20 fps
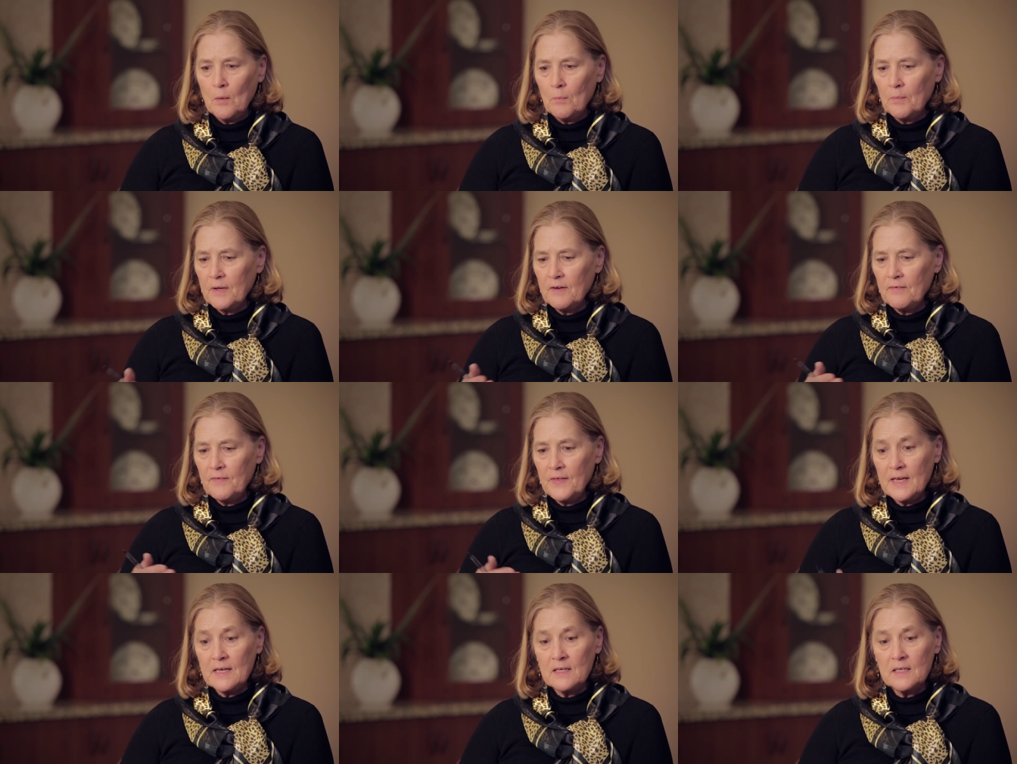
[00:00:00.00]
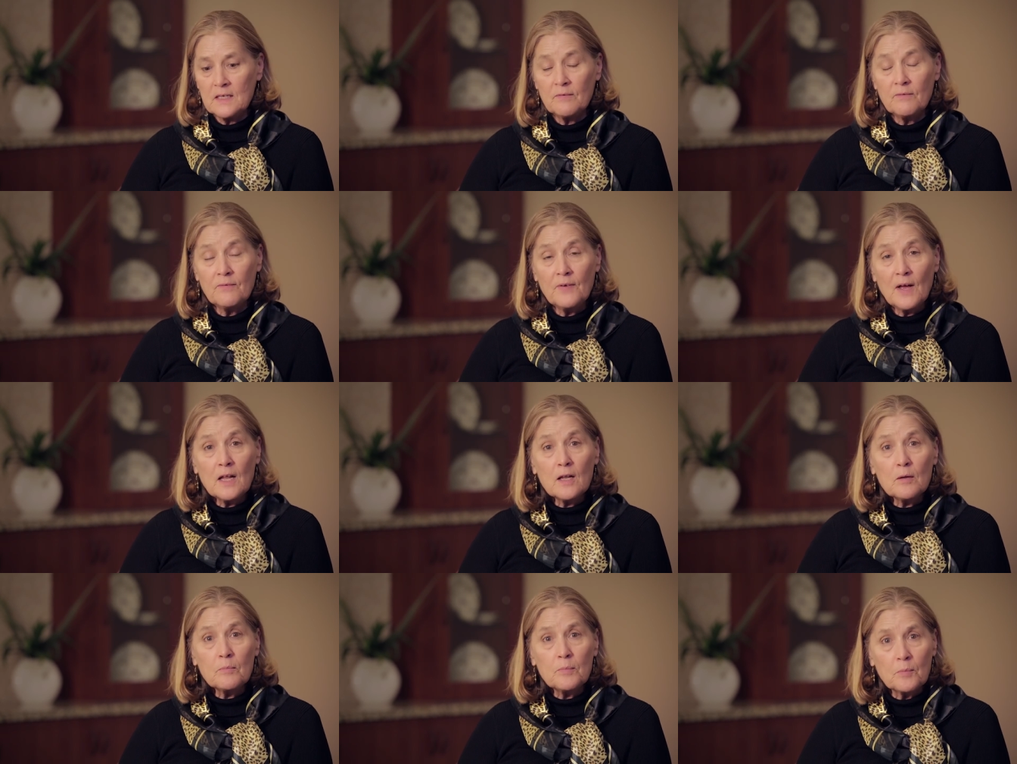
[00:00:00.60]
But if they
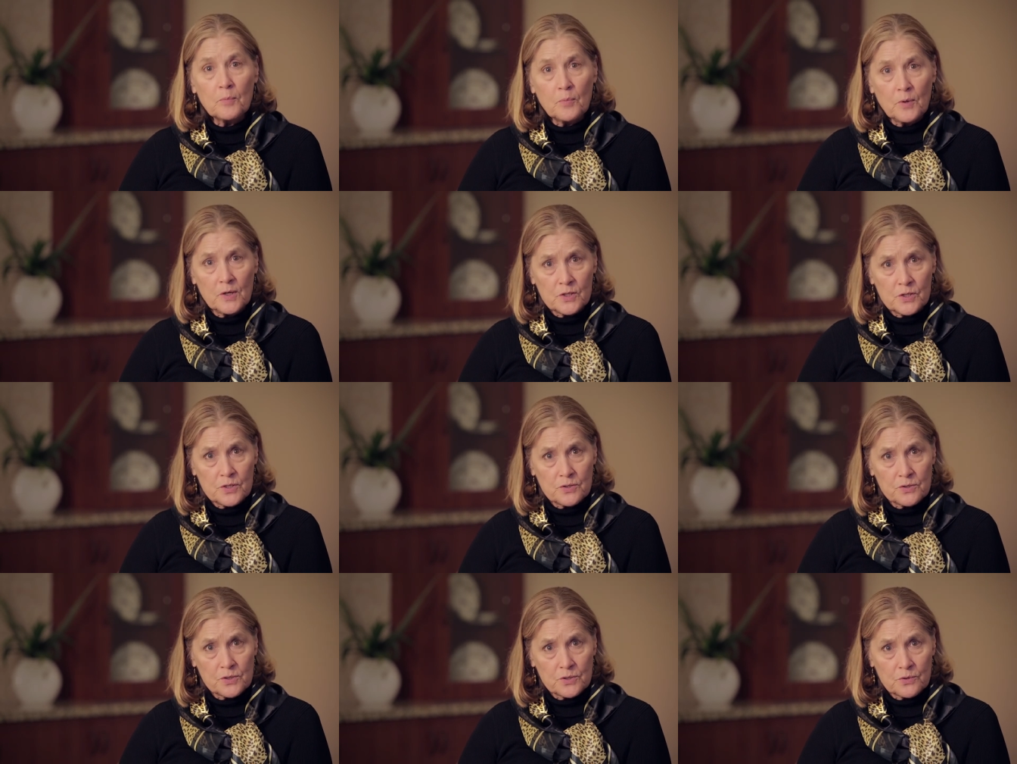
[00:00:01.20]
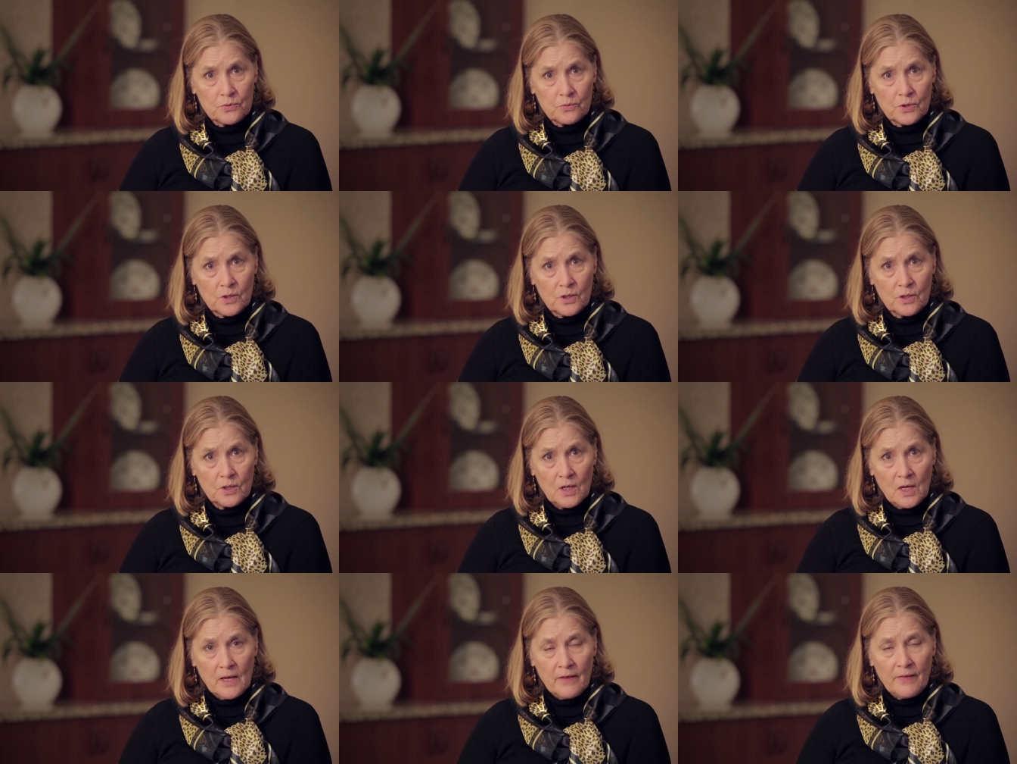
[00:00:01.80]
develop a pressure sore,
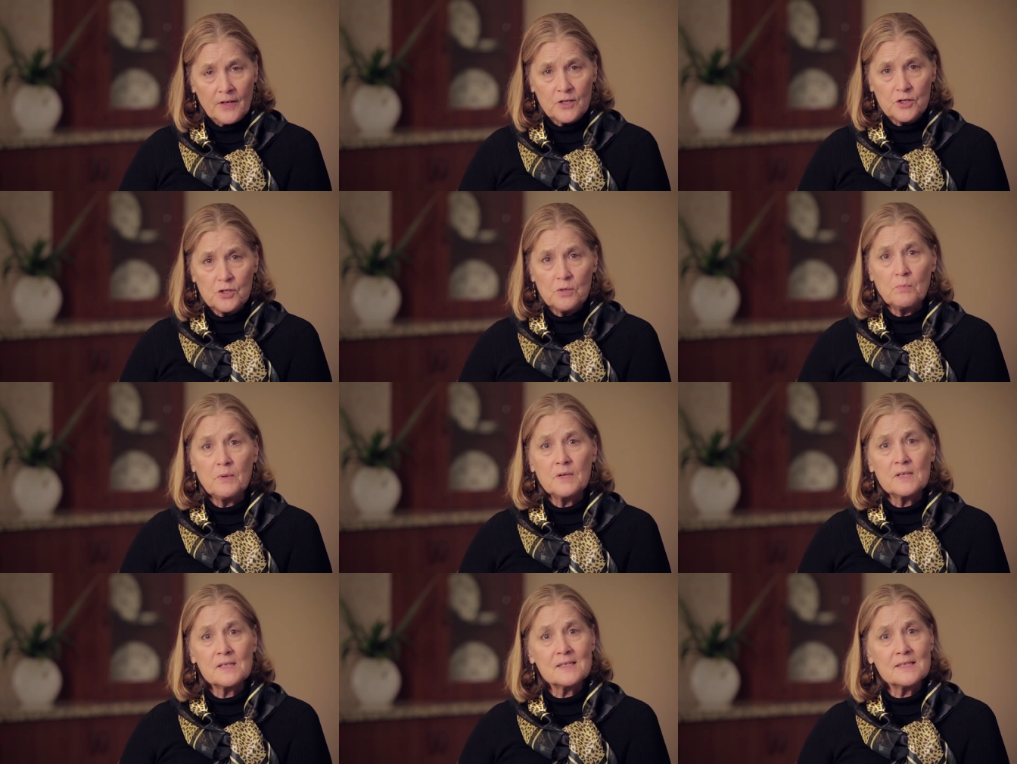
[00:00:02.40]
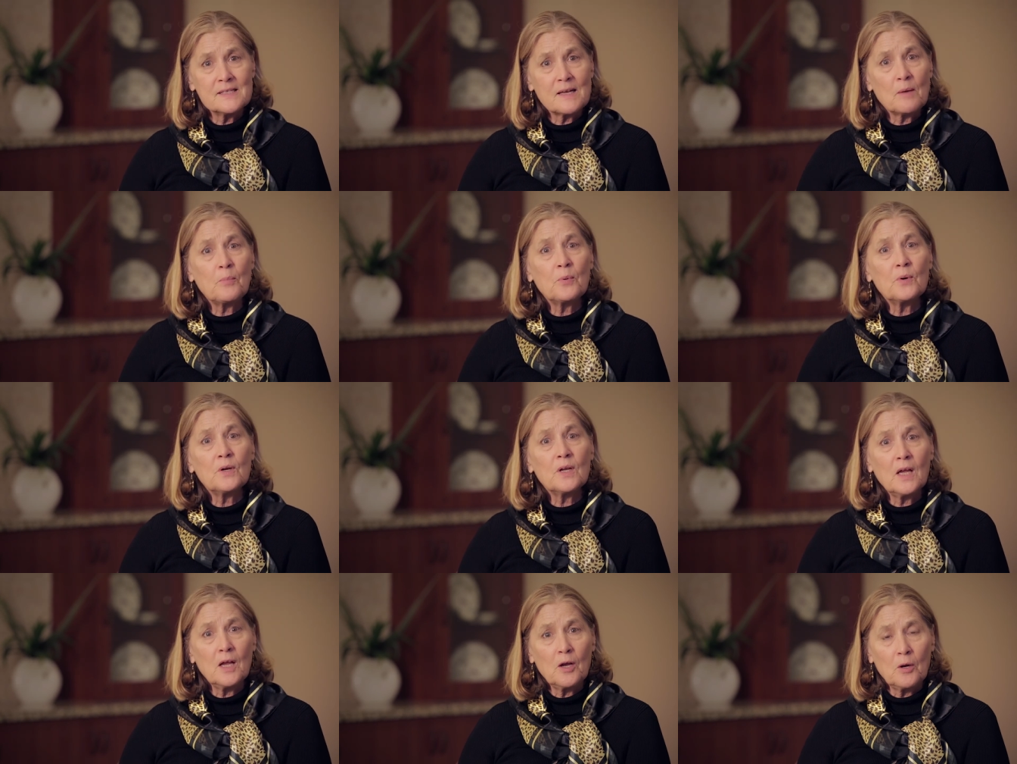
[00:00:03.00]
that should be a
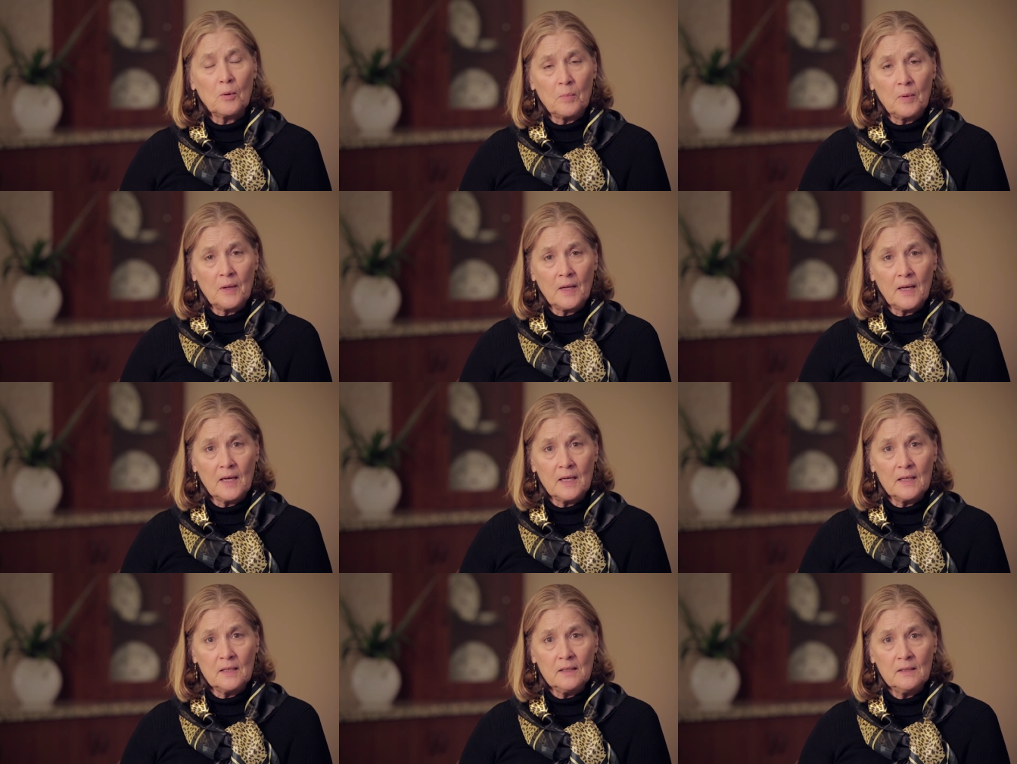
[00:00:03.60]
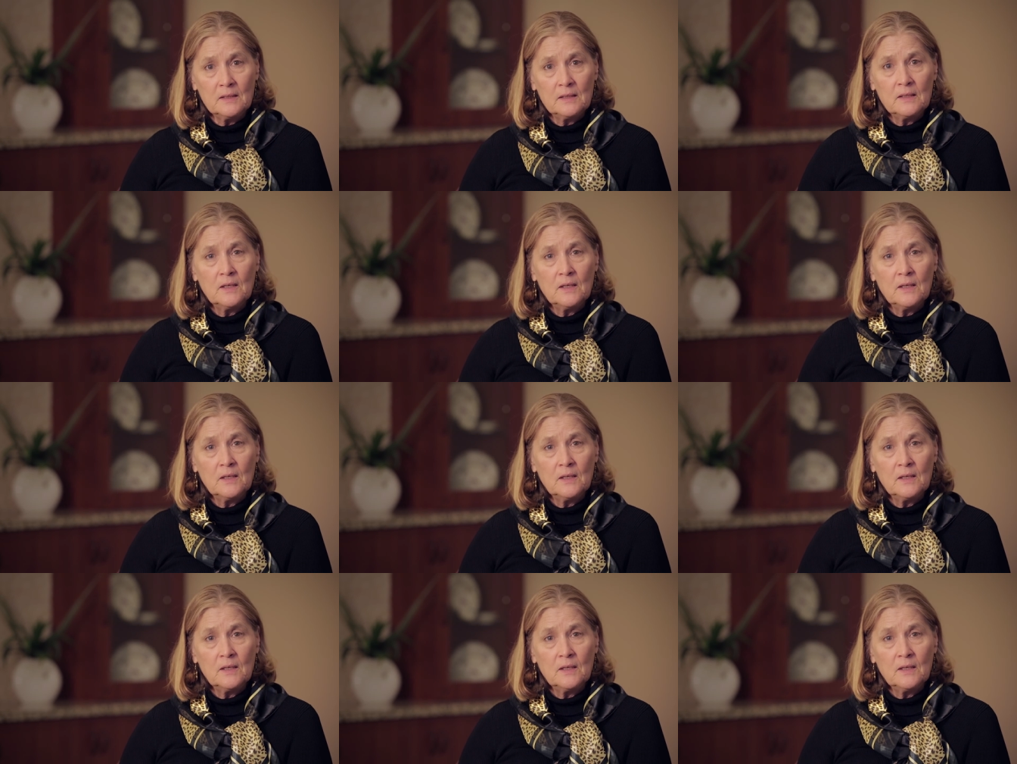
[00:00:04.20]
separate care plan.